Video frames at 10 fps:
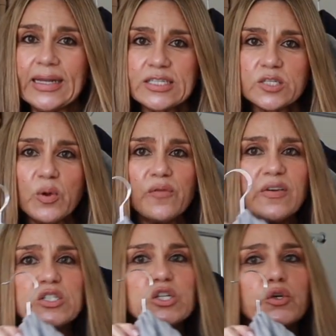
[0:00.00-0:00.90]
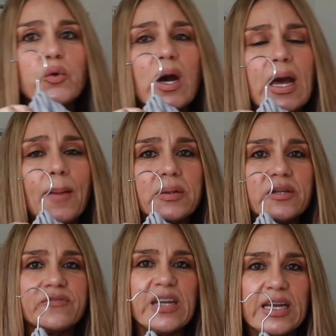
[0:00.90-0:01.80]
let's move into a couple
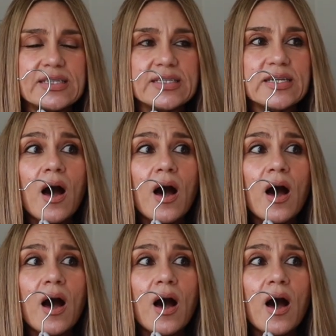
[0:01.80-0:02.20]
of knits.